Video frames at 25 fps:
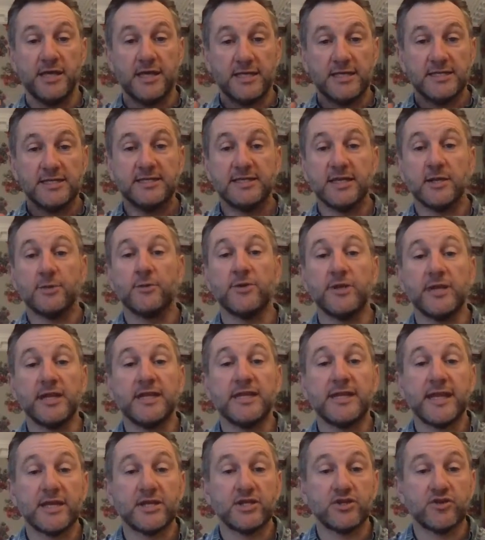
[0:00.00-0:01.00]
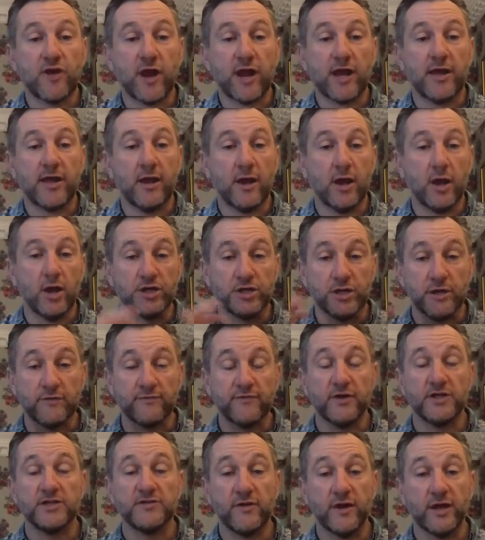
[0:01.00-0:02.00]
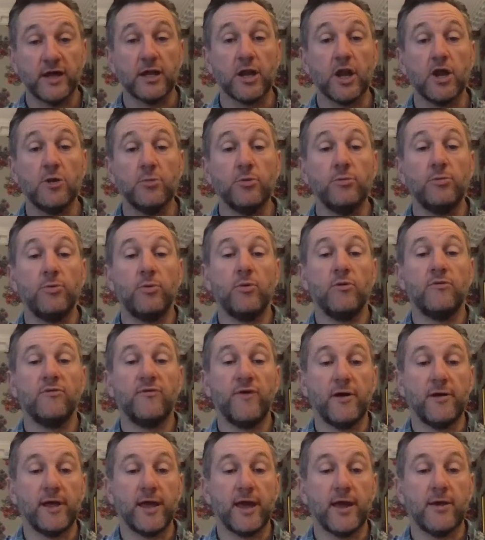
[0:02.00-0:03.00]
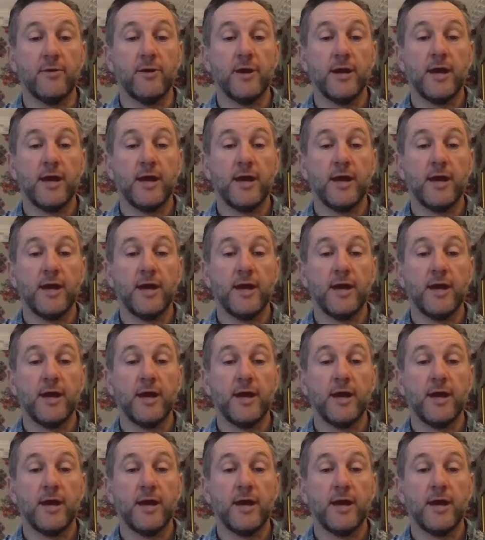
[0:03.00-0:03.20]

Stick with an index tracker, a diversified global portfolio,